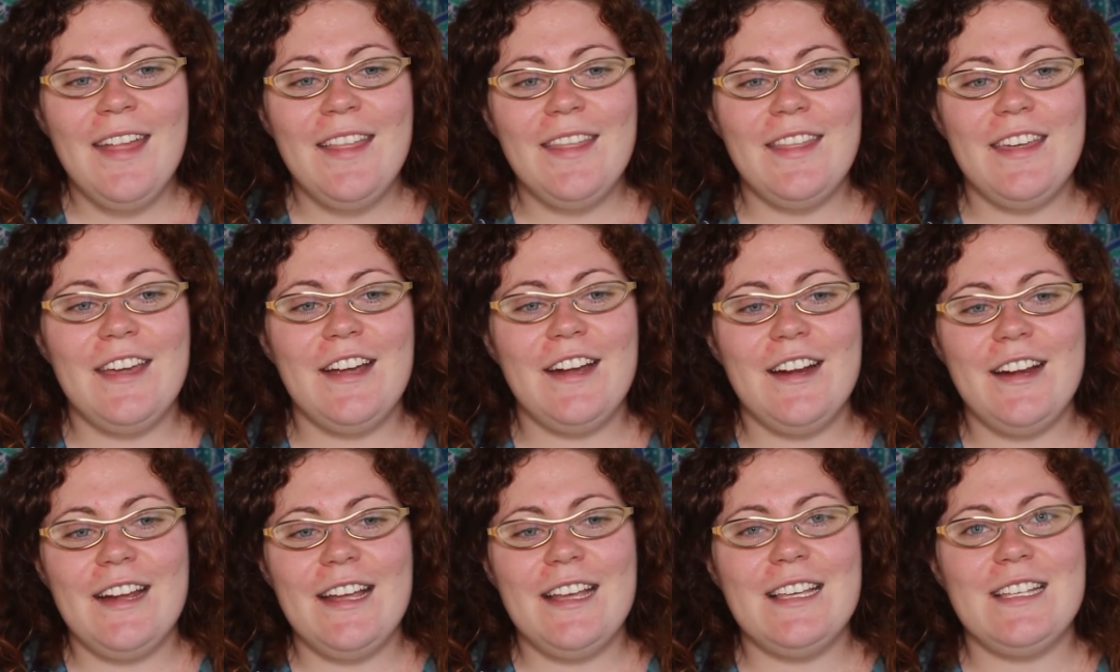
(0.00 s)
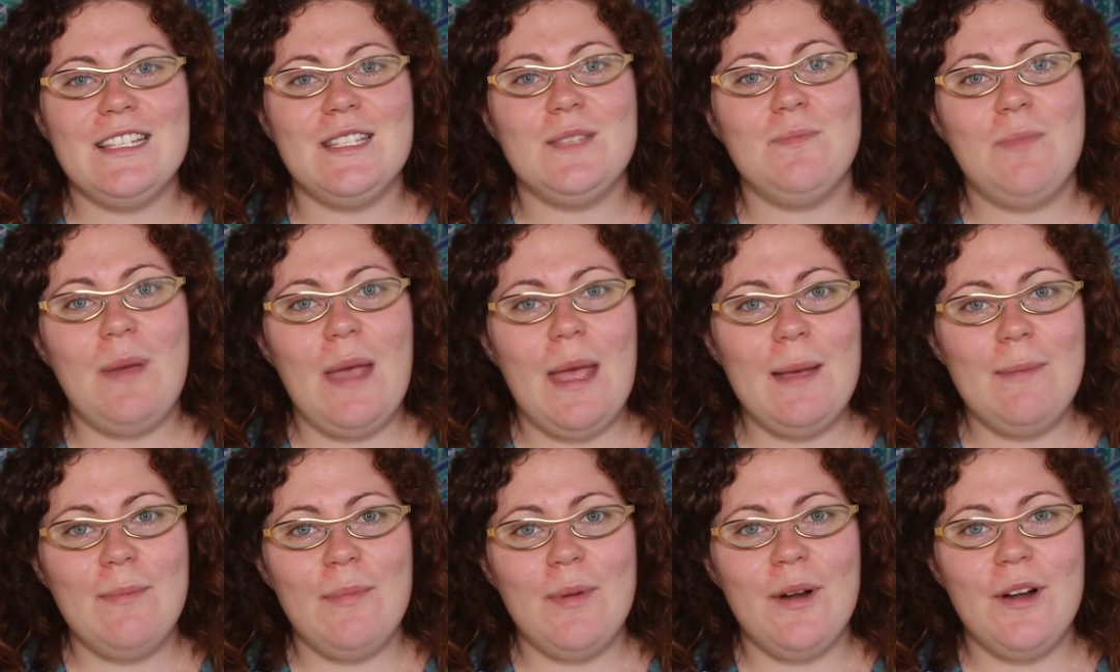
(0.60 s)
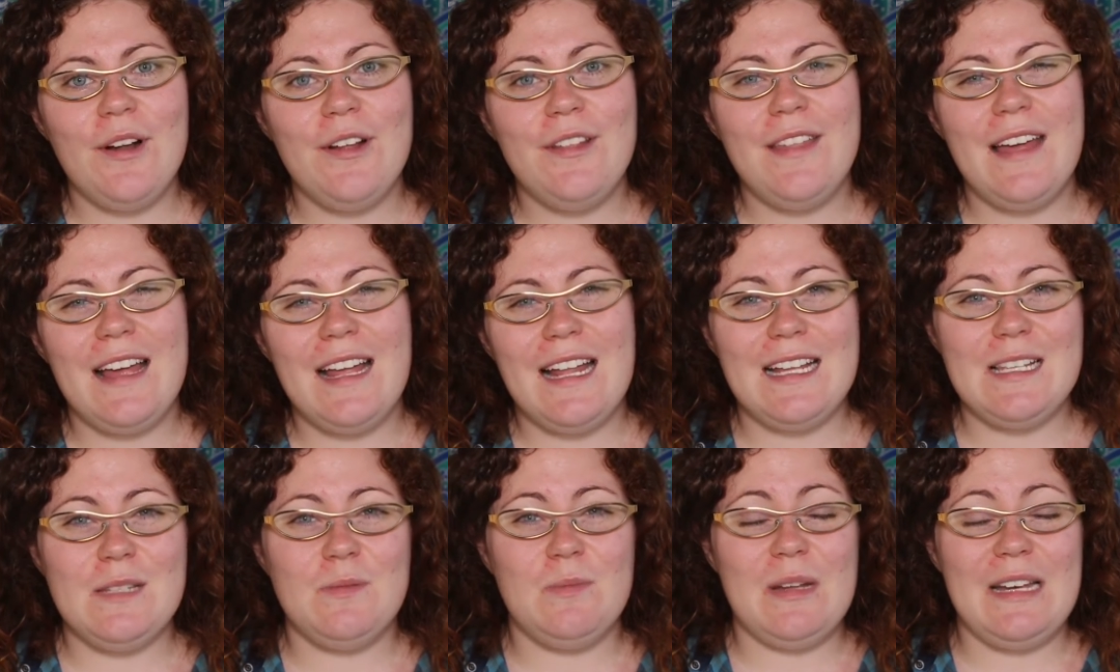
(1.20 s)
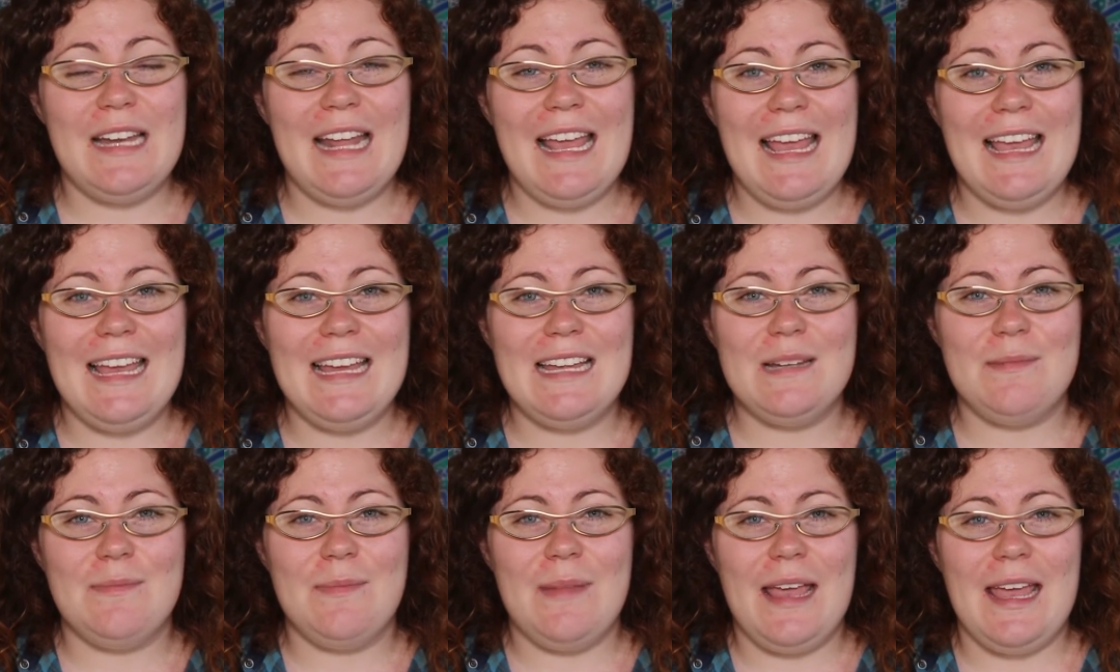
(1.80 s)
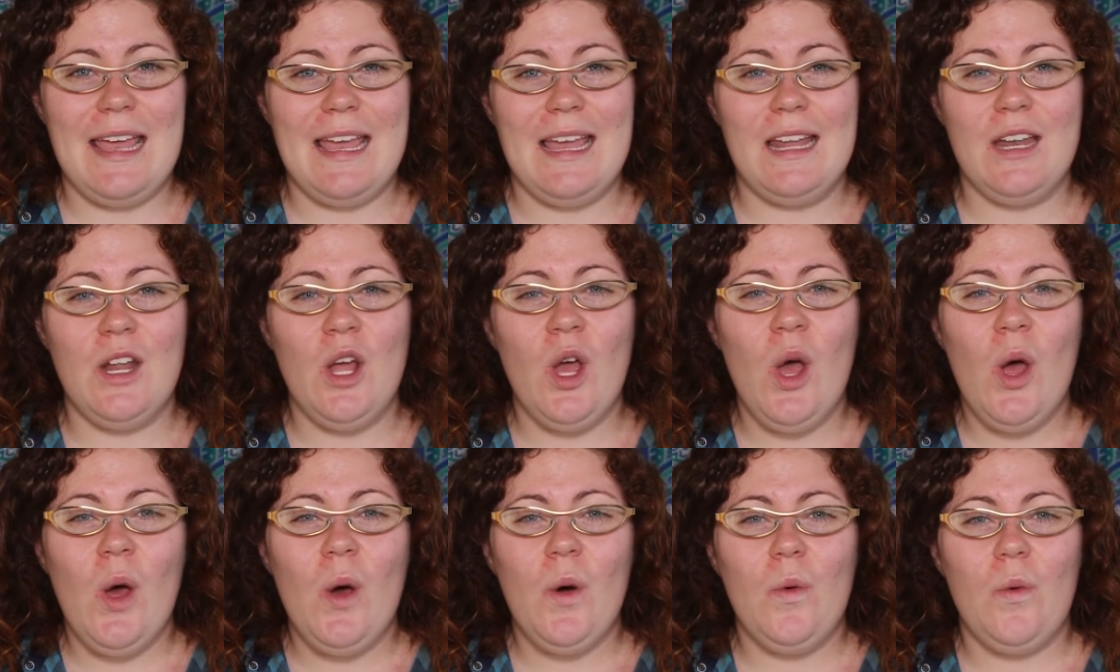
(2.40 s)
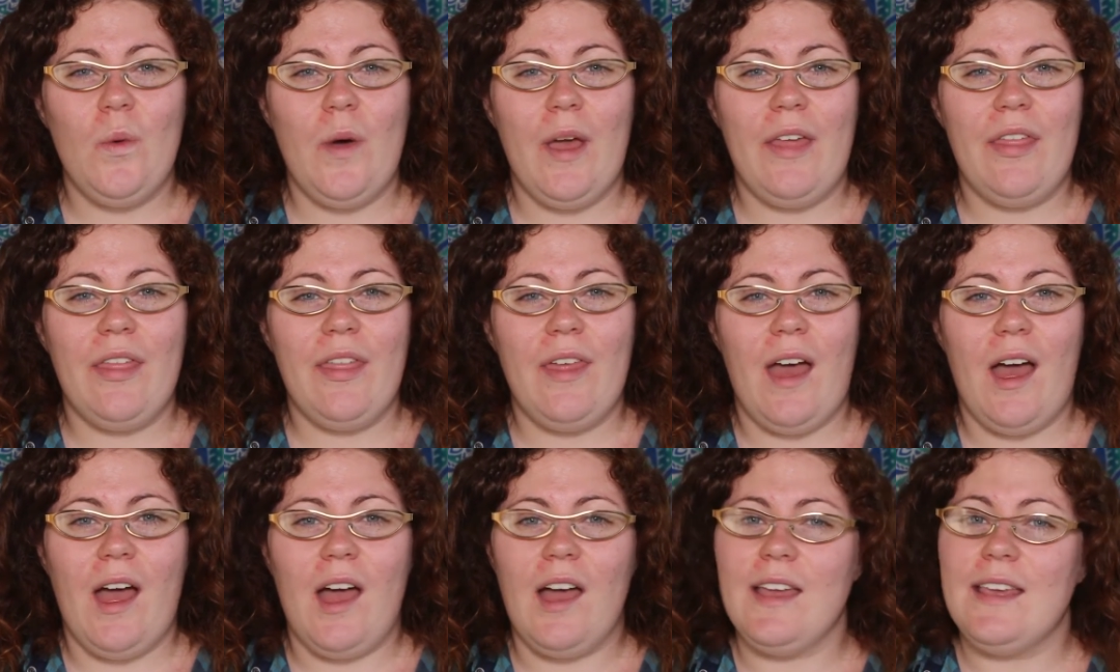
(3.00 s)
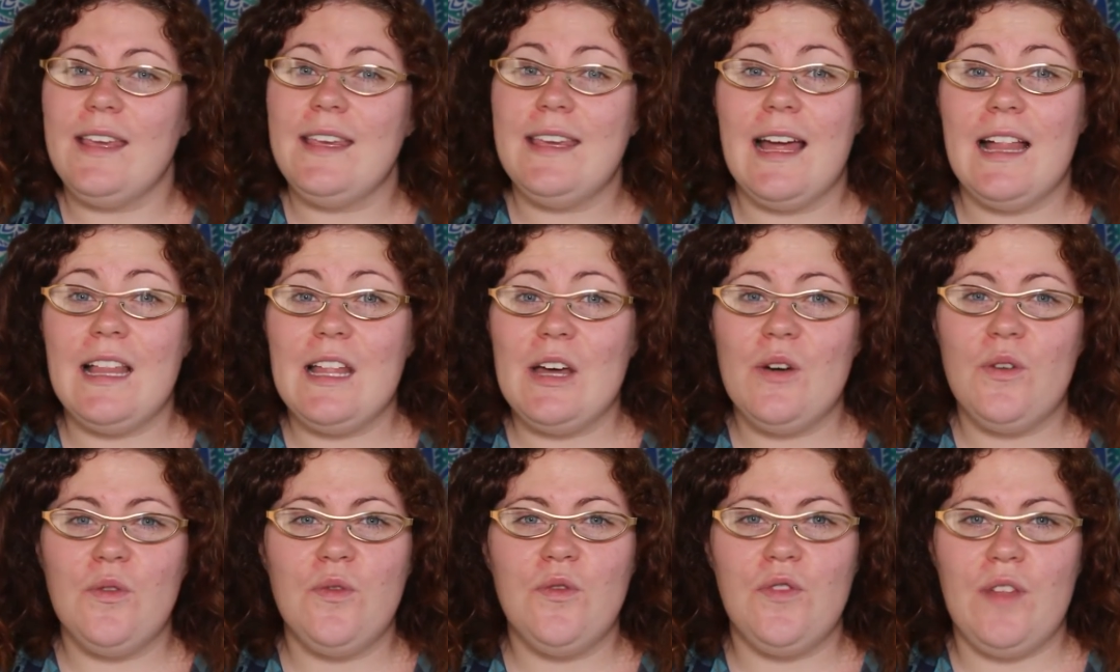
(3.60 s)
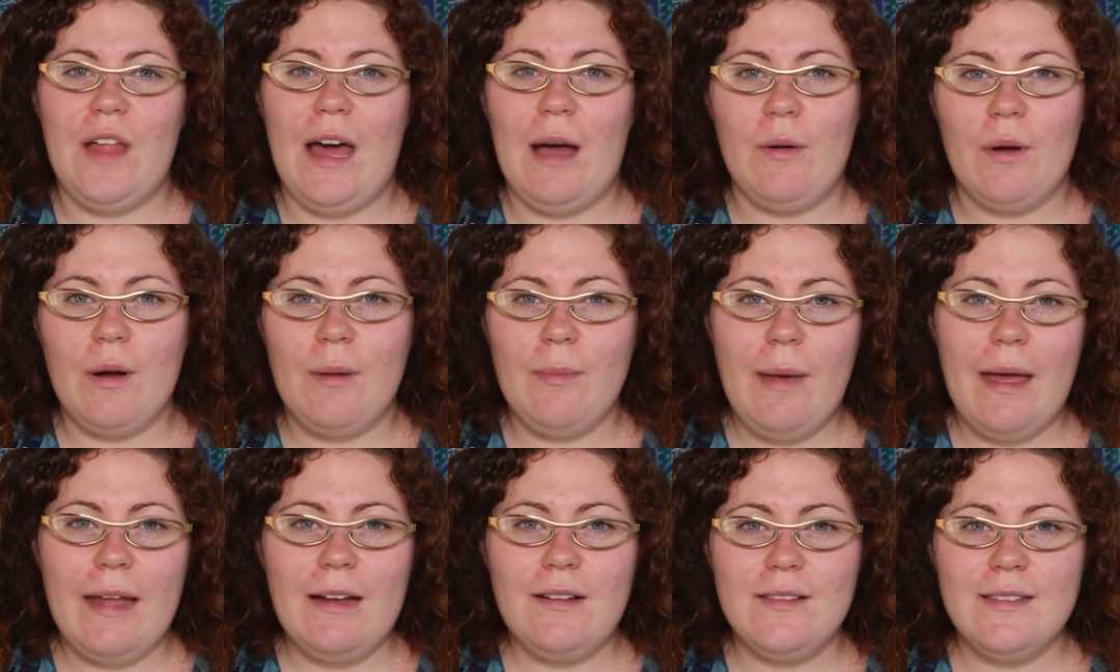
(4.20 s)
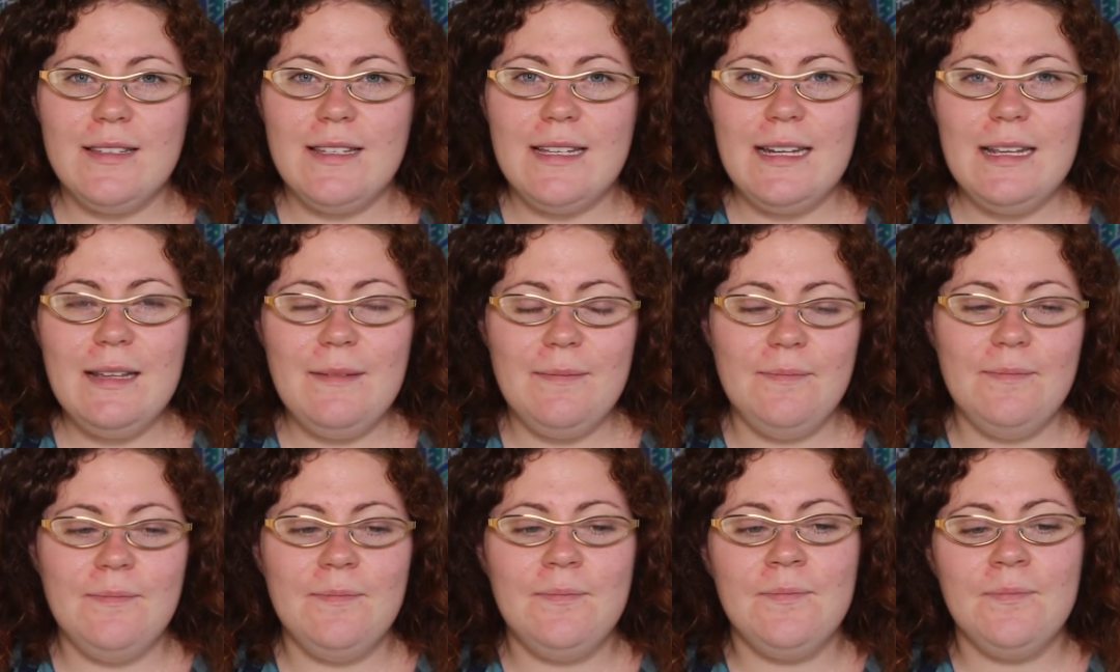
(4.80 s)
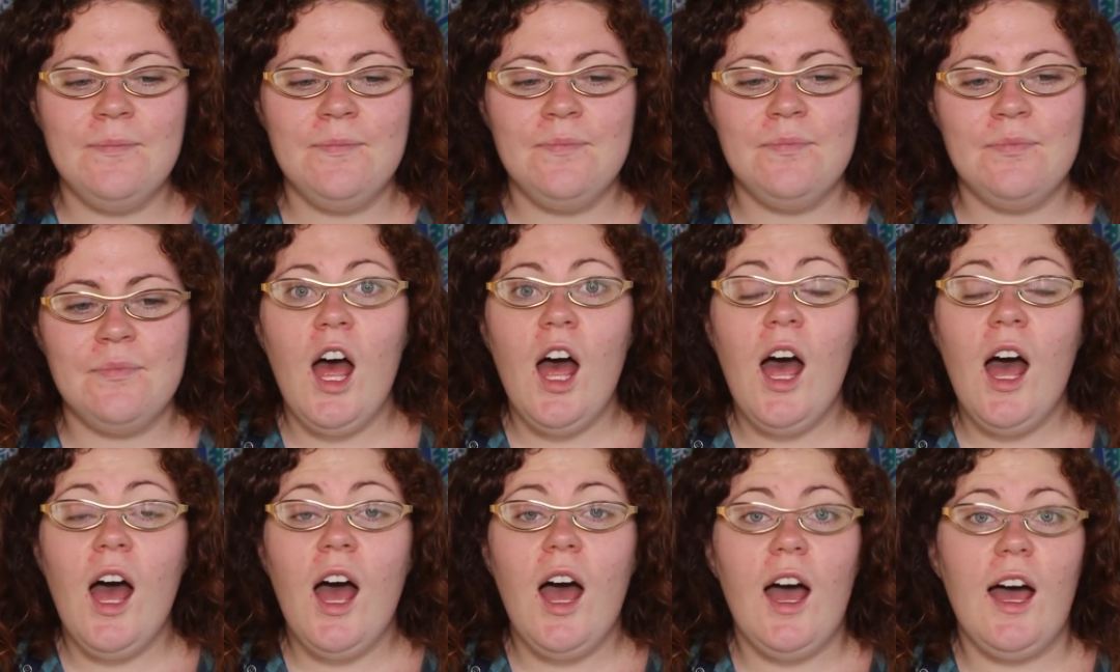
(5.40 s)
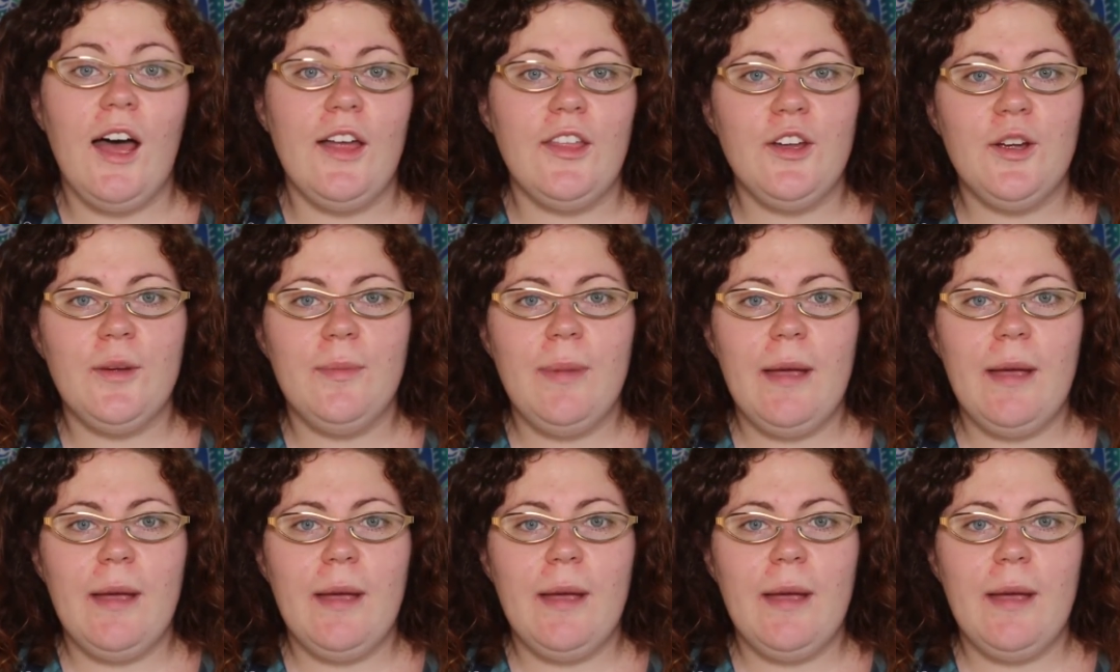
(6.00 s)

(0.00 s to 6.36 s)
There is paper that has been handmade with yellow flower petals in it. Other